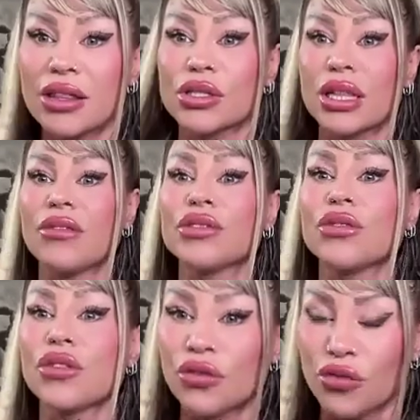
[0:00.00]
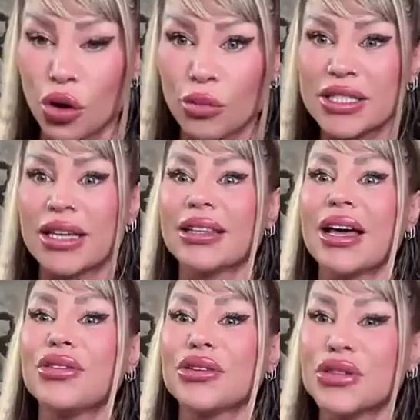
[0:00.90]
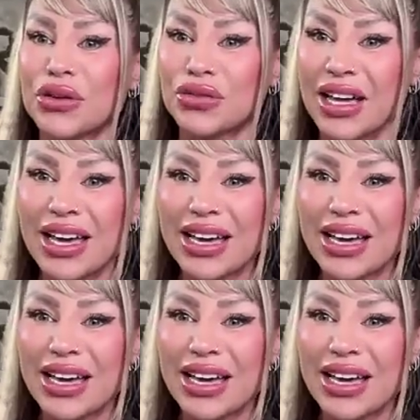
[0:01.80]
There was levels of conformity, levels of,